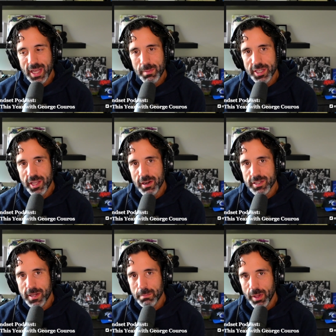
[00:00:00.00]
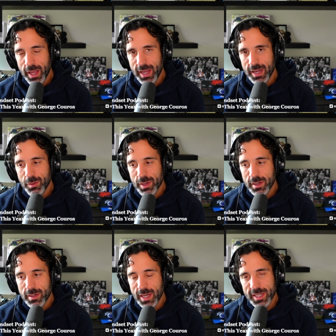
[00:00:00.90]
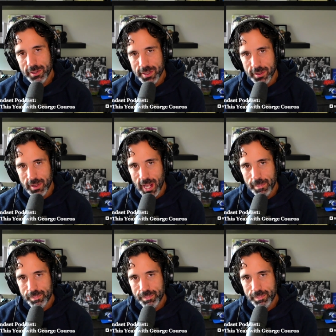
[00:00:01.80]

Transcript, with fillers: educators complain when adults do that.